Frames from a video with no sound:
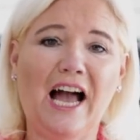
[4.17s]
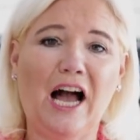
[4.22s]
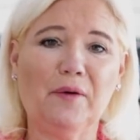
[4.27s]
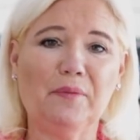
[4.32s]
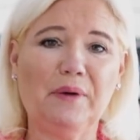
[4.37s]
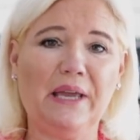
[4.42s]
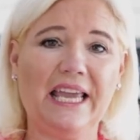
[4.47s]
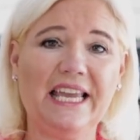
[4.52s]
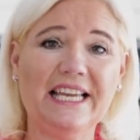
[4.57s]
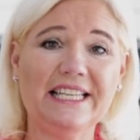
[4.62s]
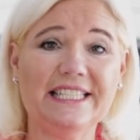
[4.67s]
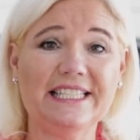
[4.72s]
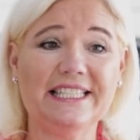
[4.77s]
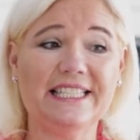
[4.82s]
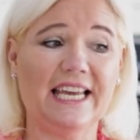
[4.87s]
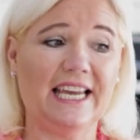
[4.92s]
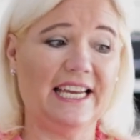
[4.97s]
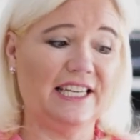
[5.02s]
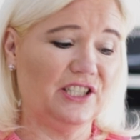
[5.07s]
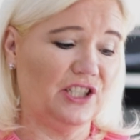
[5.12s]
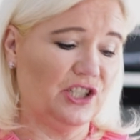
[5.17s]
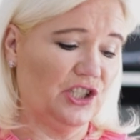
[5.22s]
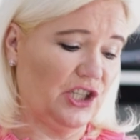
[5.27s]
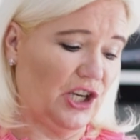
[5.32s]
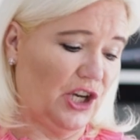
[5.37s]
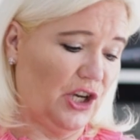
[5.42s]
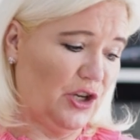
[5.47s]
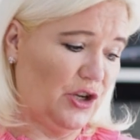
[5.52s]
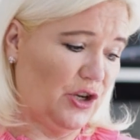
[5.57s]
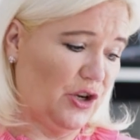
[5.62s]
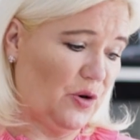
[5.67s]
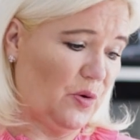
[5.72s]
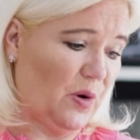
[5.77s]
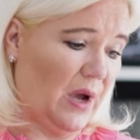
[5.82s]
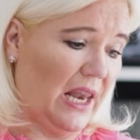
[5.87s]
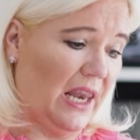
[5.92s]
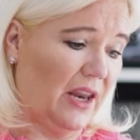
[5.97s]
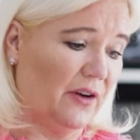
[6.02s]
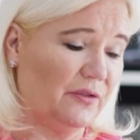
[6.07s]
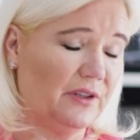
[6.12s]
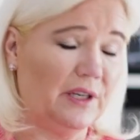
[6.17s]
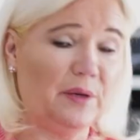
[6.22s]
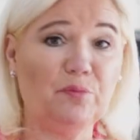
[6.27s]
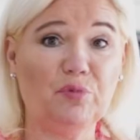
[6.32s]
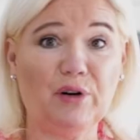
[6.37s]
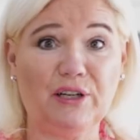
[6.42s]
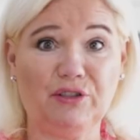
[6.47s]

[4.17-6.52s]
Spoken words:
I'm here today to show you a lovely